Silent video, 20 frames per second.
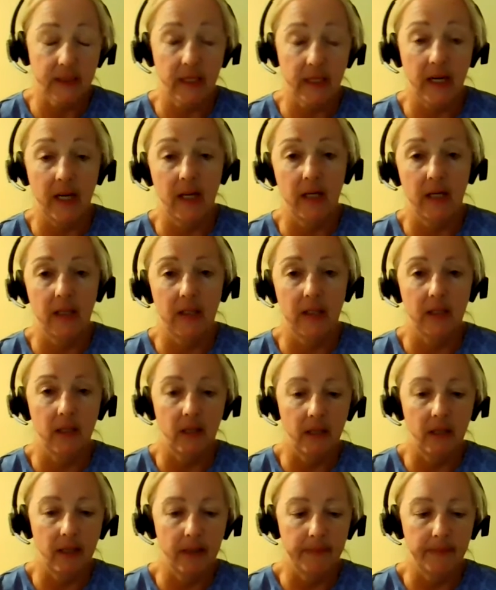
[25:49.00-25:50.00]

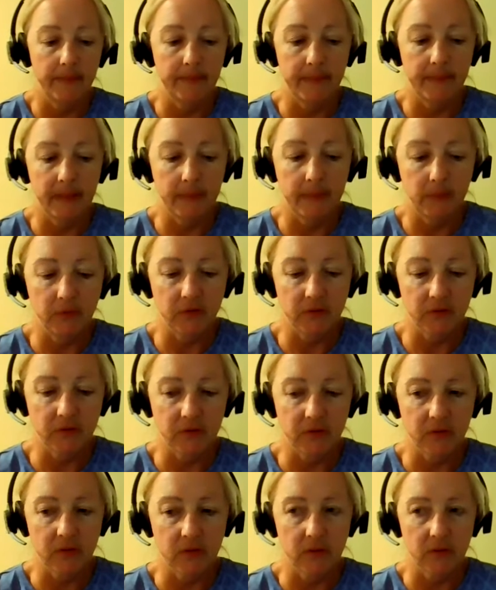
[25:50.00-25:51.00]
and people
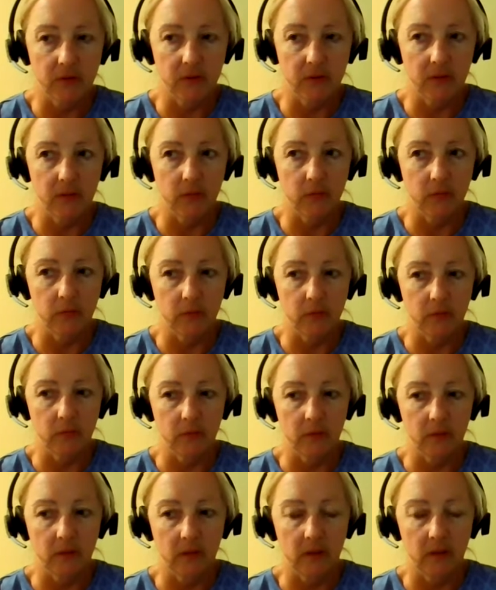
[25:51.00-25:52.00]
just,
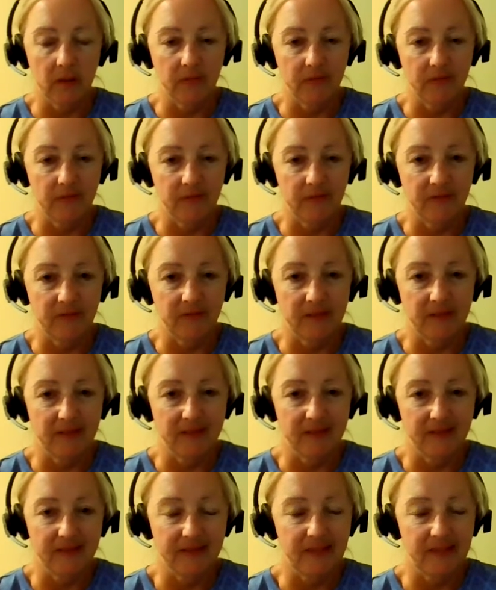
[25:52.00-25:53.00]
if
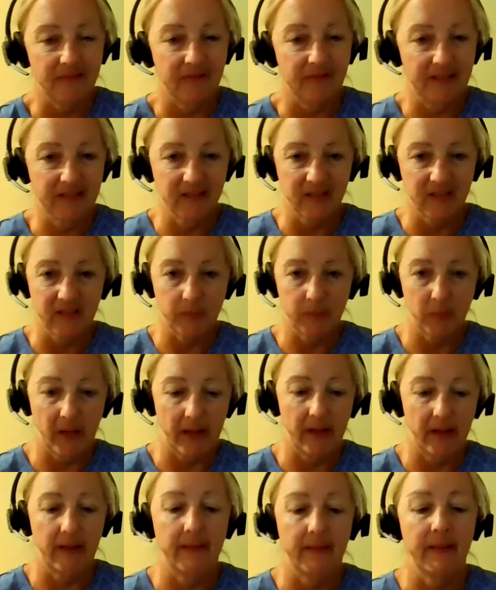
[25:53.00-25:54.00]
it gets
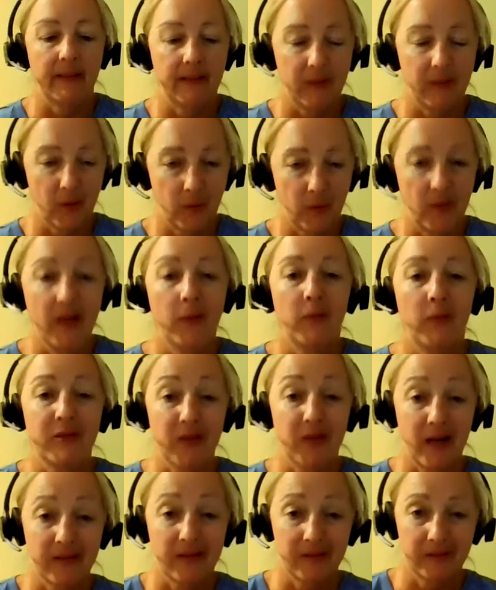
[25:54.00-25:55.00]
spread, we
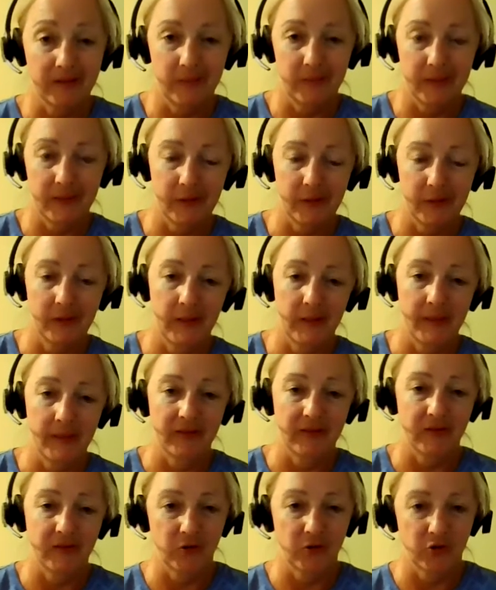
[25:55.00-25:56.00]
talked a little bit earlier
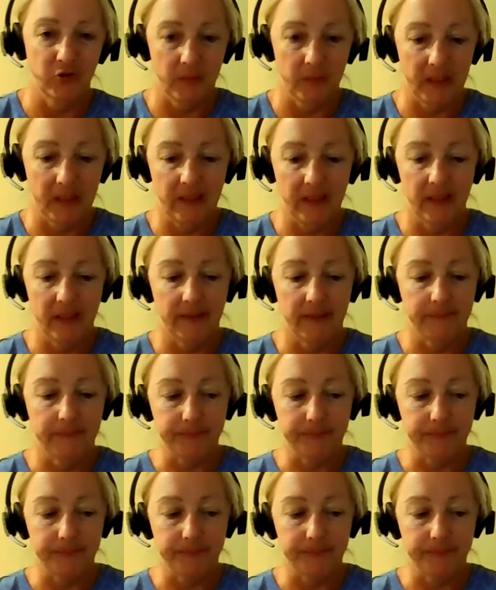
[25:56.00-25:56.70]
about social media.